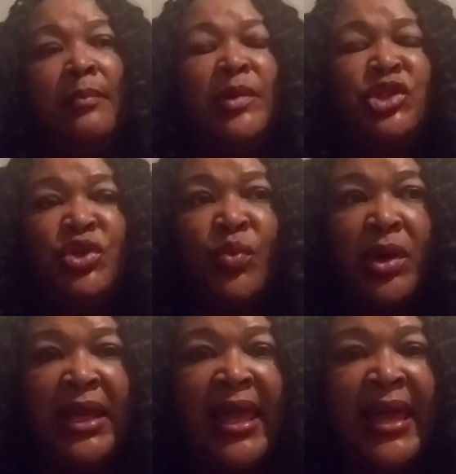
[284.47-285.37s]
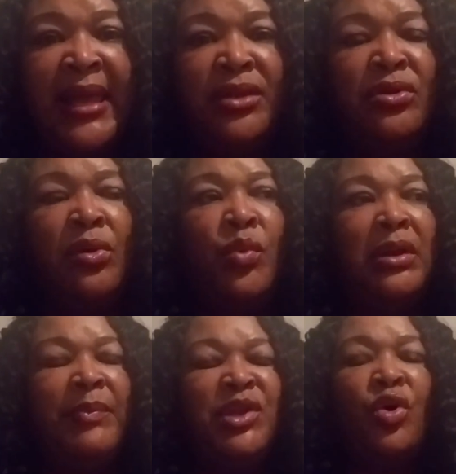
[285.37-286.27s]
But you want to add, you don't
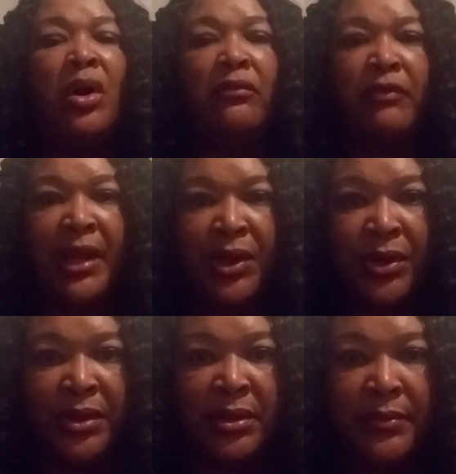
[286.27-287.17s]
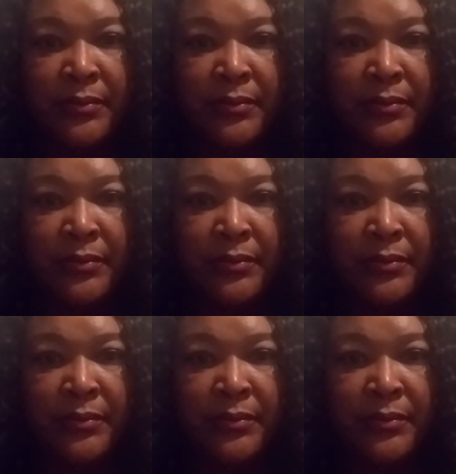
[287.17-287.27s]
want to be on record